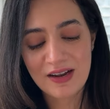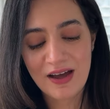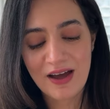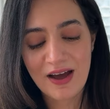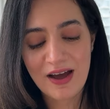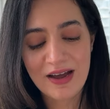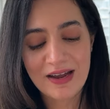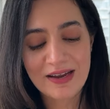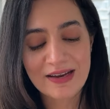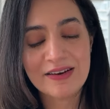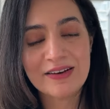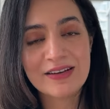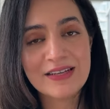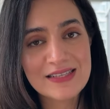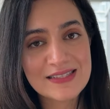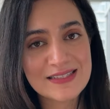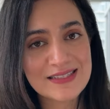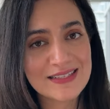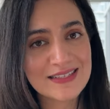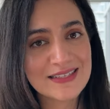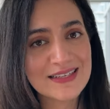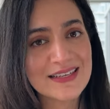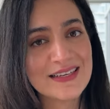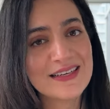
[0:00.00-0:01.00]
I
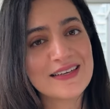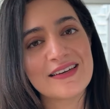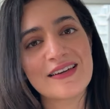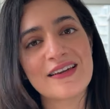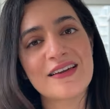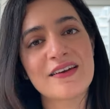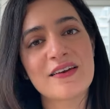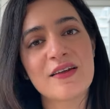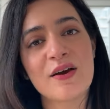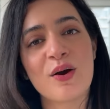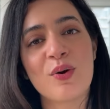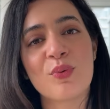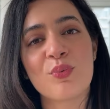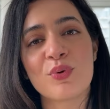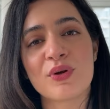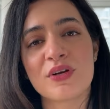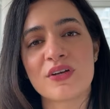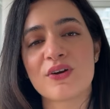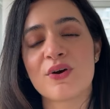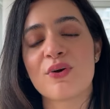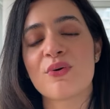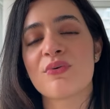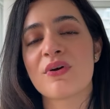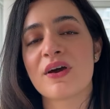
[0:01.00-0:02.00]
recently did a
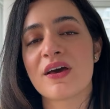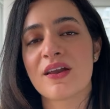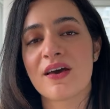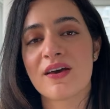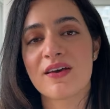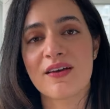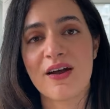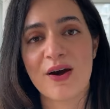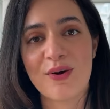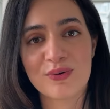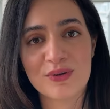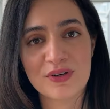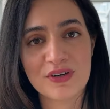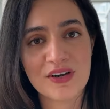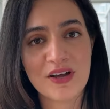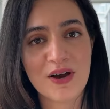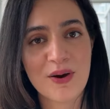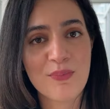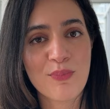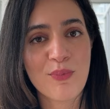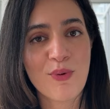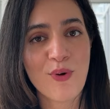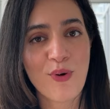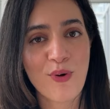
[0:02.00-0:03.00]
video where I rounded
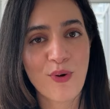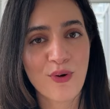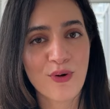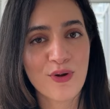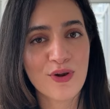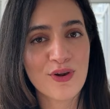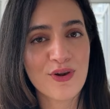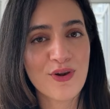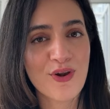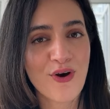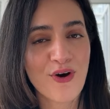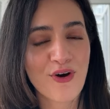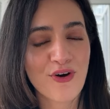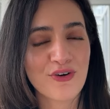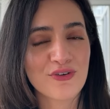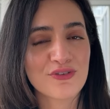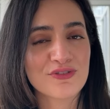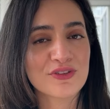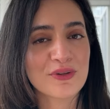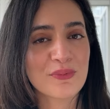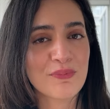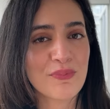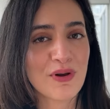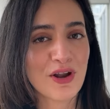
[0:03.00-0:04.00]
up all
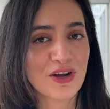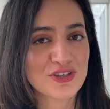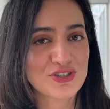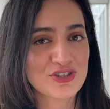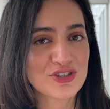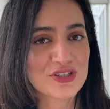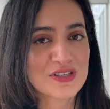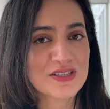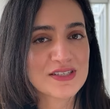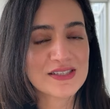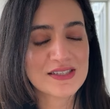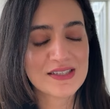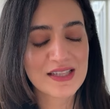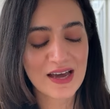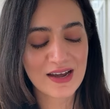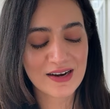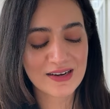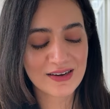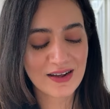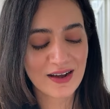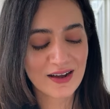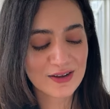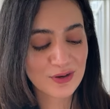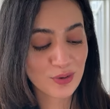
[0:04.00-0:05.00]
of the blushes
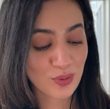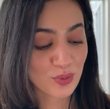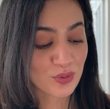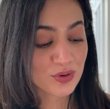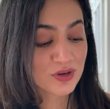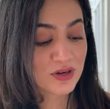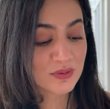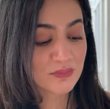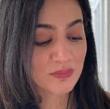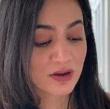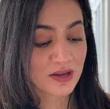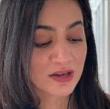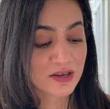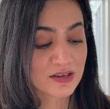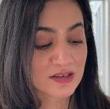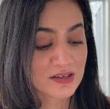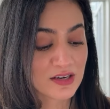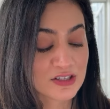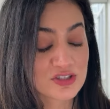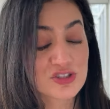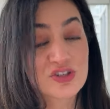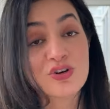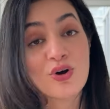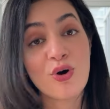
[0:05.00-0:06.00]
that I own in my
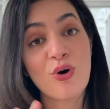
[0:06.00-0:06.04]
collection,